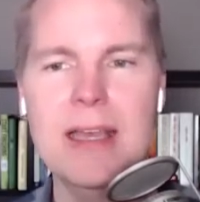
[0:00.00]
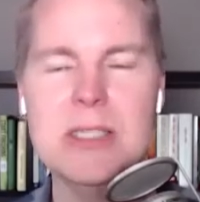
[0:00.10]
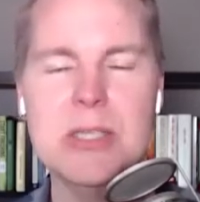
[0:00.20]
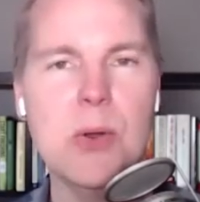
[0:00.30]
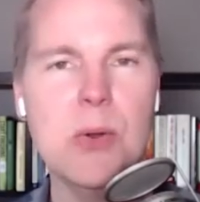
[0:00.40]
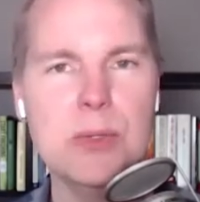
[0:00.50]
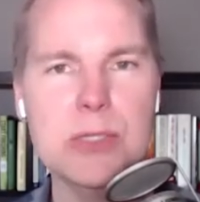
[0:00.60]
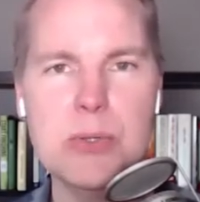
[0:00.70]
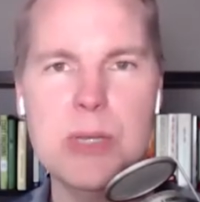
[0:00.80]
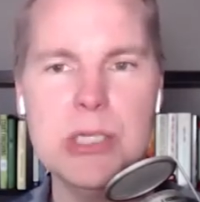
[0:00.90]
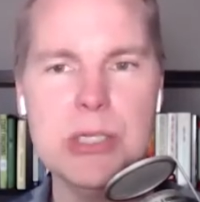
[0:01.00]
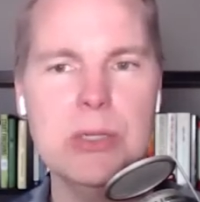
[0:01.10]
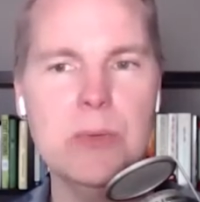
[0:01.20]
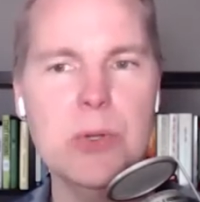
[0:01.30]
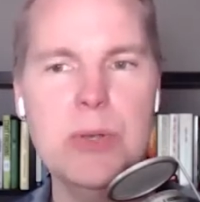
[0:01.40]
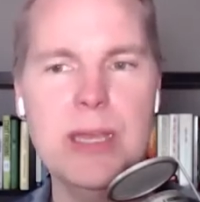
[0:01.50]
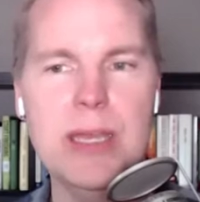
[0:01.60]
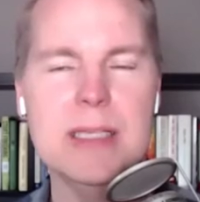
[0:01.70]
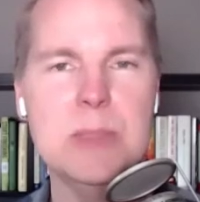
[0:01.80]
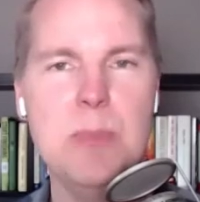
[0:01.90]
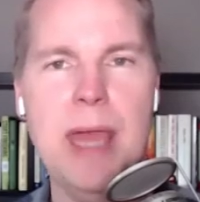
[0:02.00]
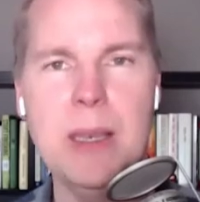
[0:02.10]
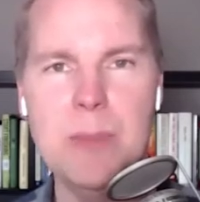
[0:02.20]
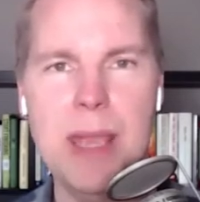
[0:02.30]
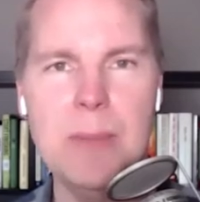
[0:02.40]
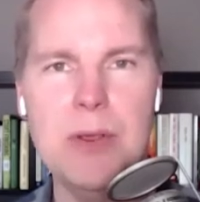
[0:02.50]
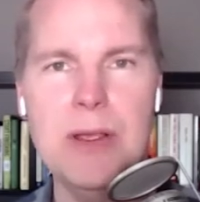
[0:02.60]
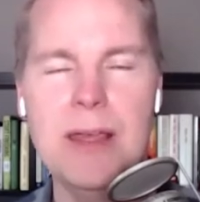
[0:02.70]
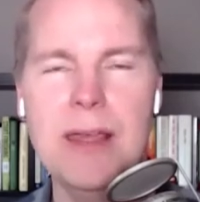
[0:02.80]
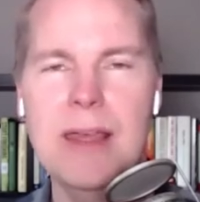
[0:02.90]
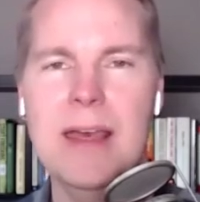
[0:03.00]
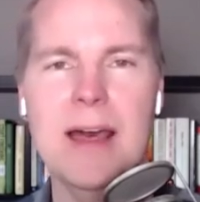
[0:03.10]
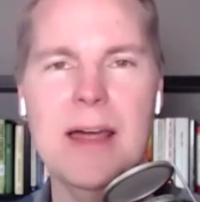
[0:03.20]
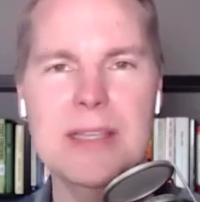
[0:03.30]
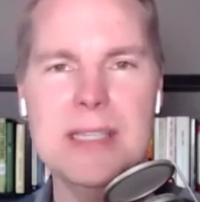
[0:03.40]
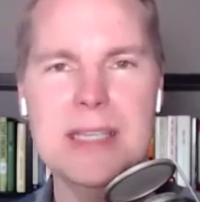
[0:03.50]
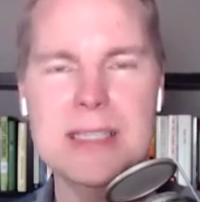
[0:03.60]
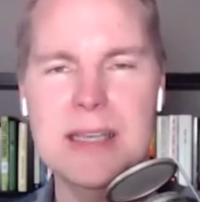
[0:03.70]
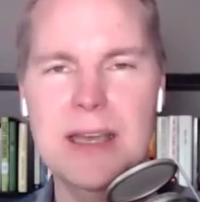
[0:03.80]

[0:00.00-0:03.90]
So traditional route is pen and paper. This is